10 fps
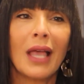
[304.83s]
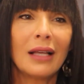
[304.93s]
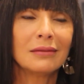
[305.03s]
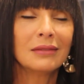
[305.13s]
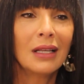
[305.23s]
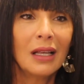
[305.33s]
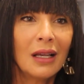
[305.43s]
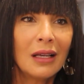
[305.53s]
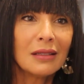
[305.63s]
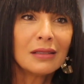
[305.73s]
And
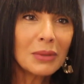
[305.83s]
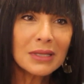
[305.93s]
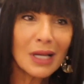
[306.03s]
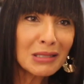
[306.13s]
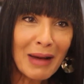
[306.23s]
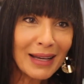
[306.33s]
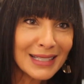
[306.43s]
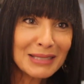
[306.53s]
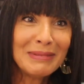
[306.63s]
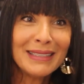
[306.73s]
it was not my
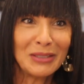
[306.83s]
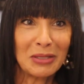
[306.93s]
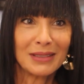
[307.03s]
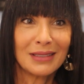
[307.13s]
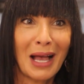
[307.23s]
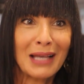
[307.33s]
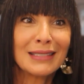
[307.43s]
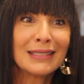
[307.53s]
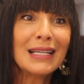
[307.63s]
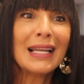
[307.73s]
experience. I
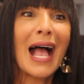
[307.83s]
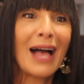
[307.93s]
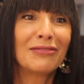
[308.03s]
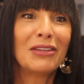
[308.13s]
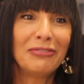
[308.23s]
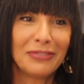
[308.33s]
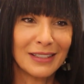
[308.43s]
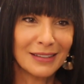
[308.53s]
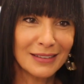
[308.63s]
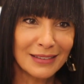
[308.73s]
still have the
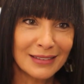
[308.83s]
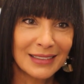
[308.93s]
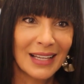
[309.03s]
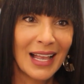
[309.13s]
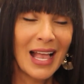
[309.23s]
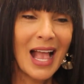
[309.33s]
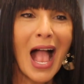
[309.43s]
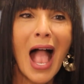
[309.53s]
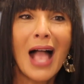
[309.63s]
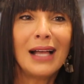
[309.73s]
fear,
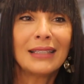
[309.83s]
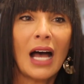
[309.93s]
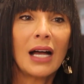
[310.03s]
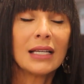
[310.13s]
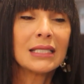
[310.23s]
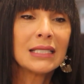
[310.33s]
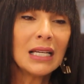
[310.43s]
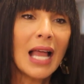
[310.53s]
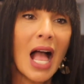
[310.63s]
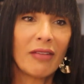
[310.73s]
and I
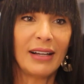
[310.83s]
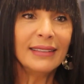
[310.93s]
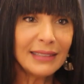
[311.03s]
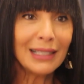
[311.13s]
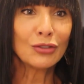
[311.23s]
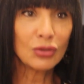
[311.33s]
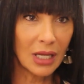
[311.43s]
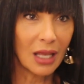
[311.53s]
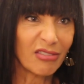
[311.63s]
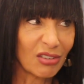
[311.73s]
still have, until
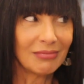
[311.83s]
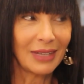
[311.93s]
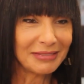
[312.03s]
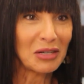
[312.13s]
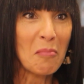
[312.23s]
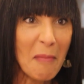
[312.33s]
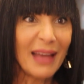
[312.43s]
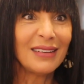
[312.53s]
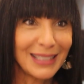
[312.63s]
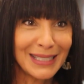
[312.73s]
today, after
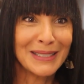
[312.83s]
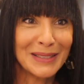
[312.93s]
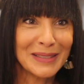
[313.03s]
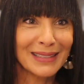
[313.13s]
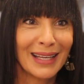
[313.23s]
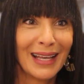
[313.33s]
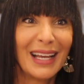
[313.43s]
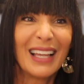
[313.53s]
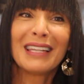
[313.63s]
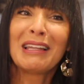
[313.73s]
many years,
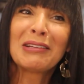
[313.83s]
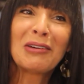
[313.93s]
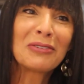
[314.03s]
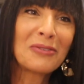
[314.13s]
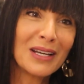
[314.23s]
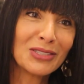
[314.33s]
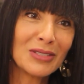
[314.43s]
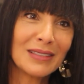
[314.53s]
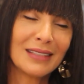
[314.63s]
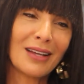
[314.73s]
a lot of
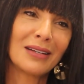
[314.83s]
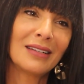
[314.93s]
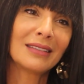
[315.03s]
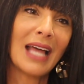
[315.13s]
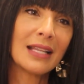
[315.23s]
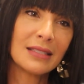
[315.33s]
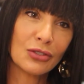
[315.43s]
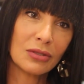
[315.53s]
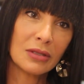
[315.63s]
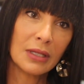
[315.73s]
questions that are not
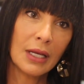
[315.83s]
answered.